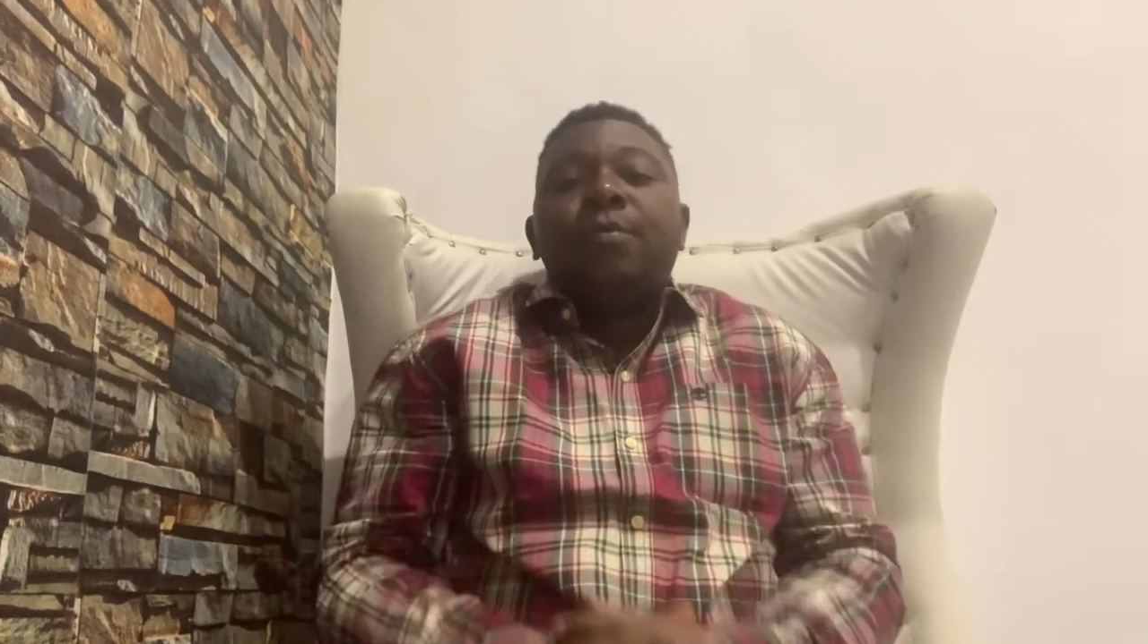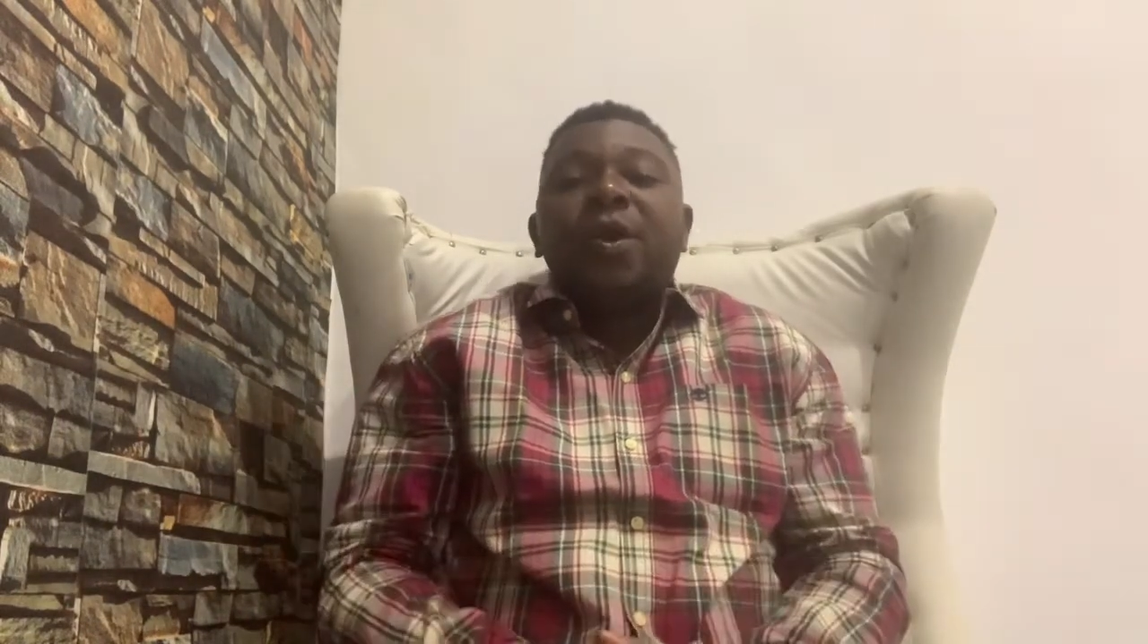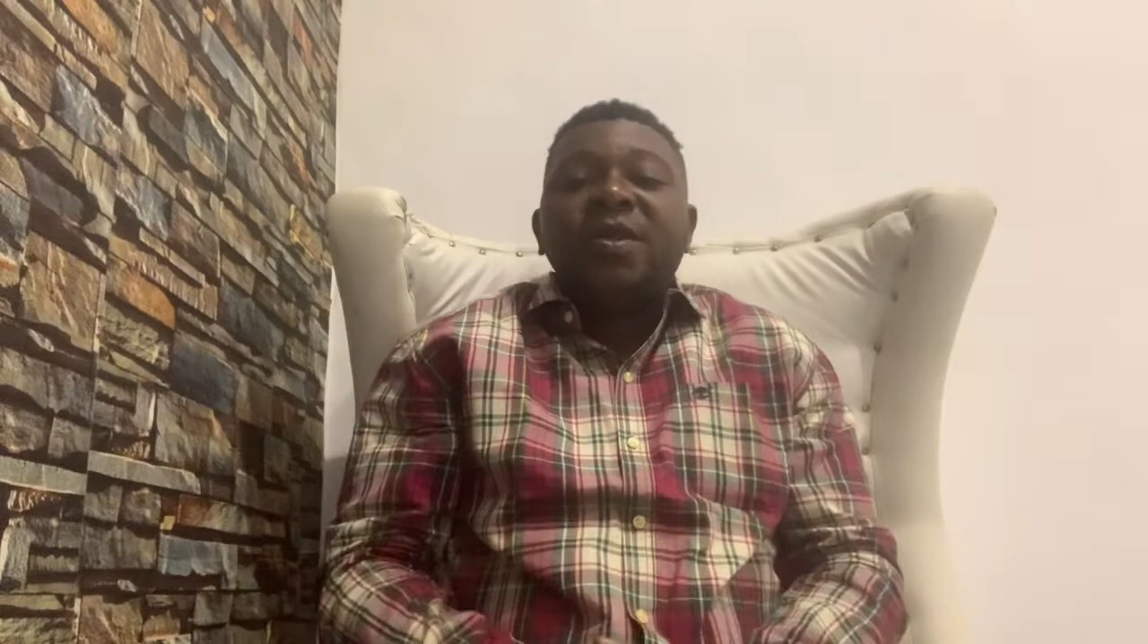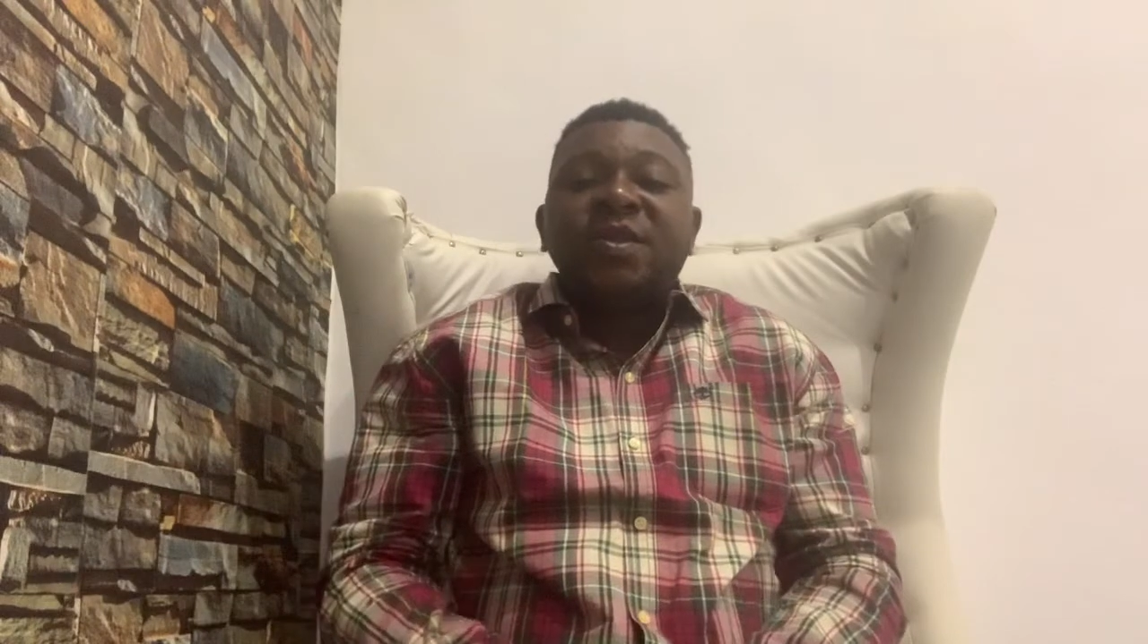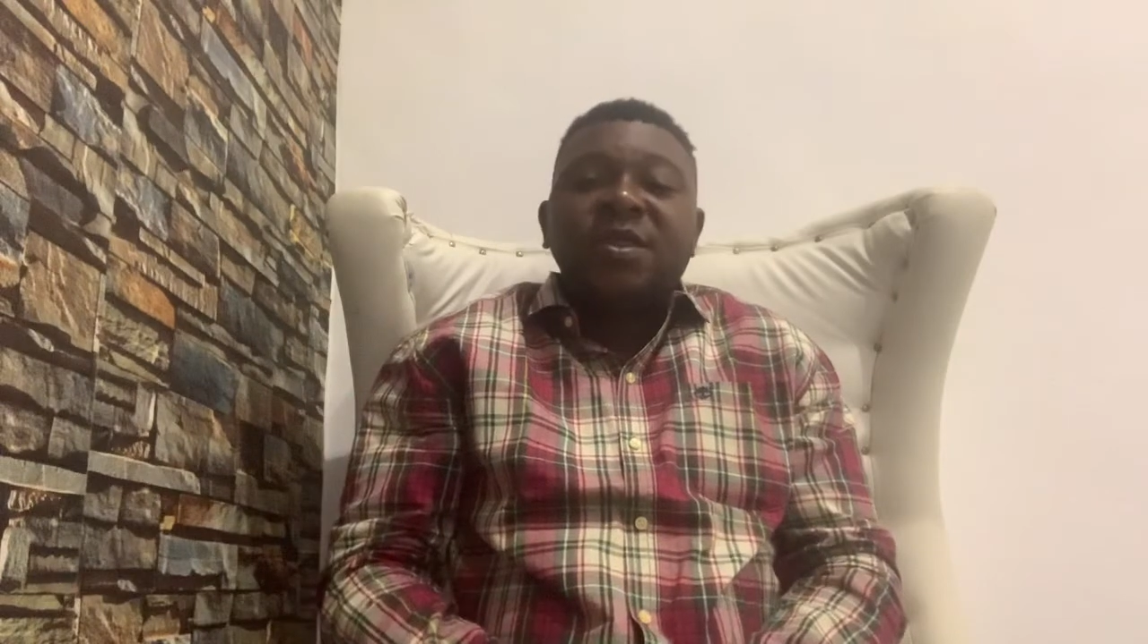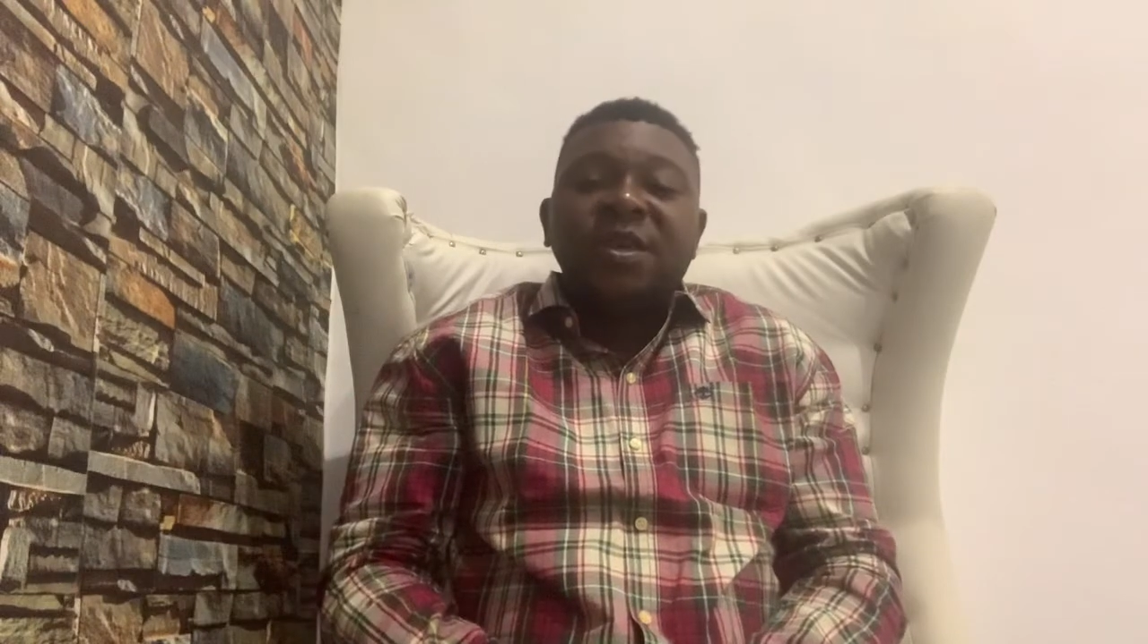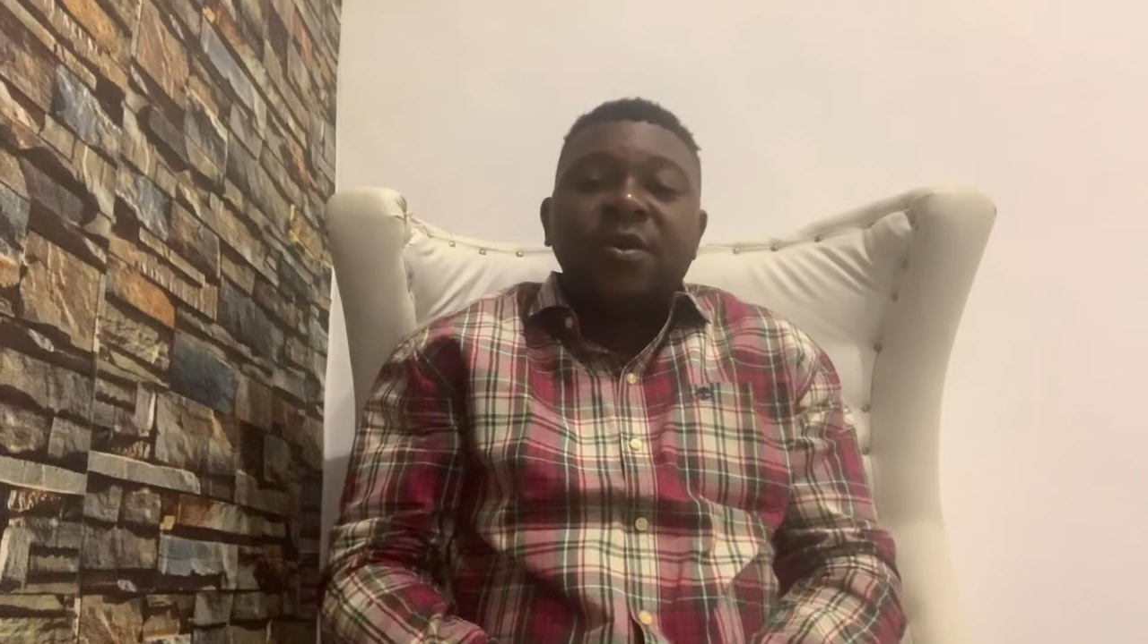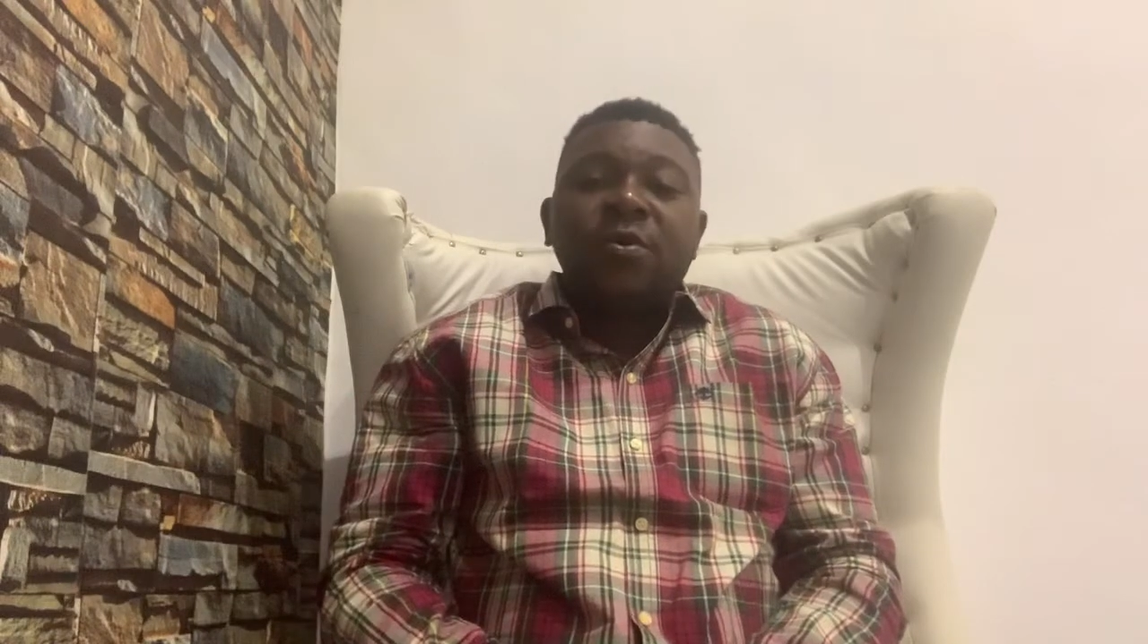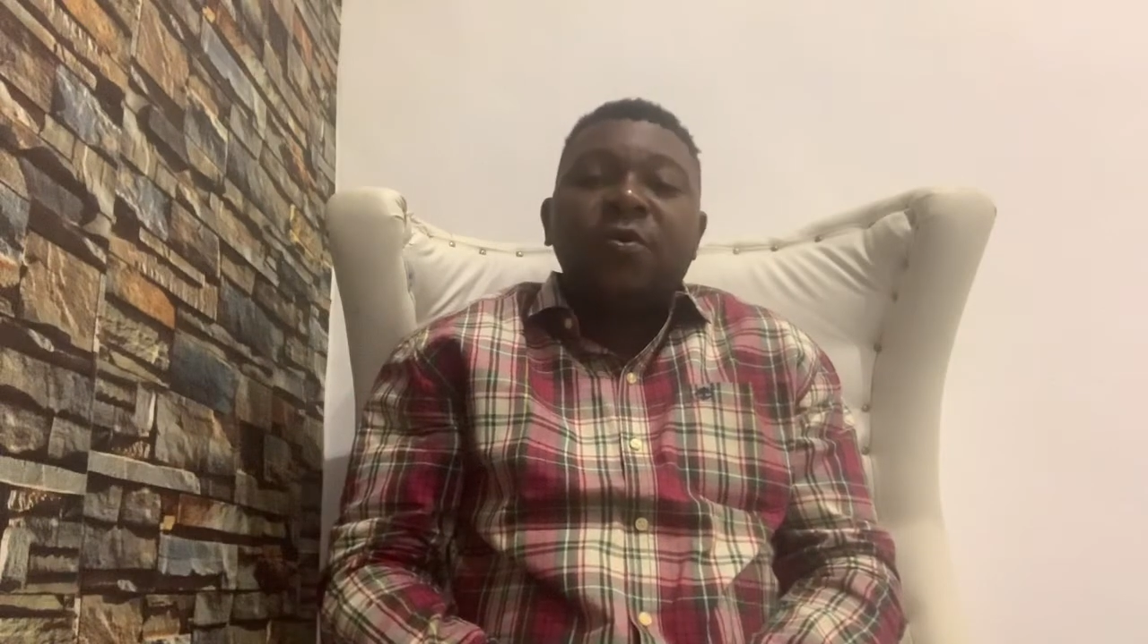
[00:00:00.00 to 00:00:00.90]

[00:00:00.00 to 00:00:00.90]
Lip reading: polycystic